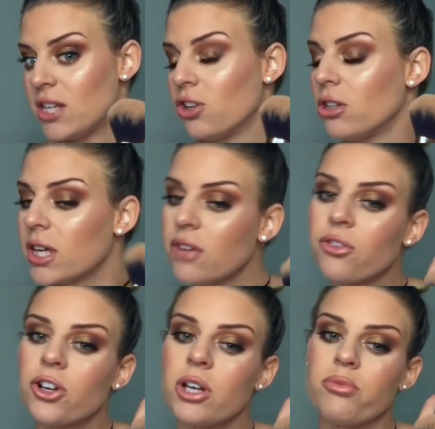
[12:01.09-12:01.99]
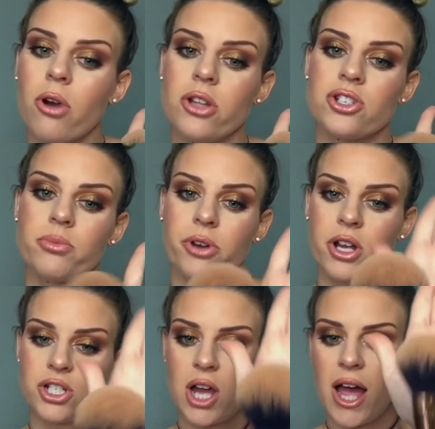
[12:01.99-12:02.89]
and you're looking for a good bronzer
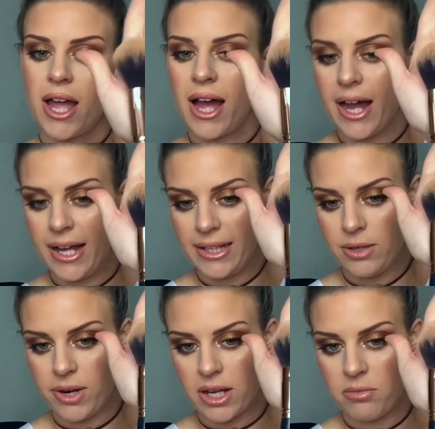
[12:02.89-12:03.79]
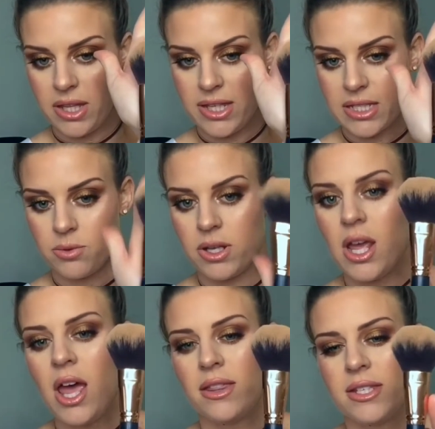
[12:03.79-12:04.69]
brush, I highly recommend this one.
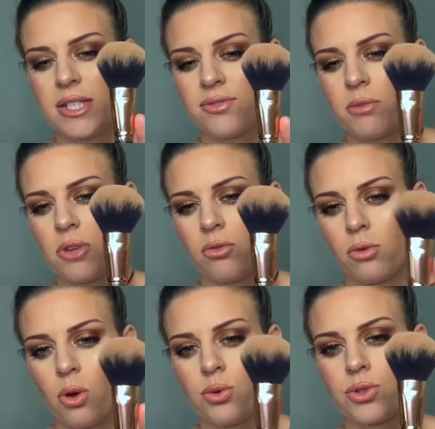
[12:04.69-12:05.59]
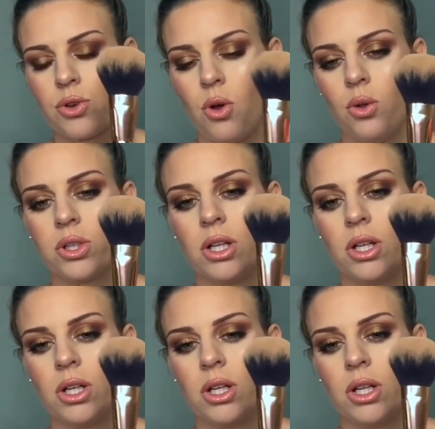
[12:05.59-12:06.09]
This is from their Rose Gold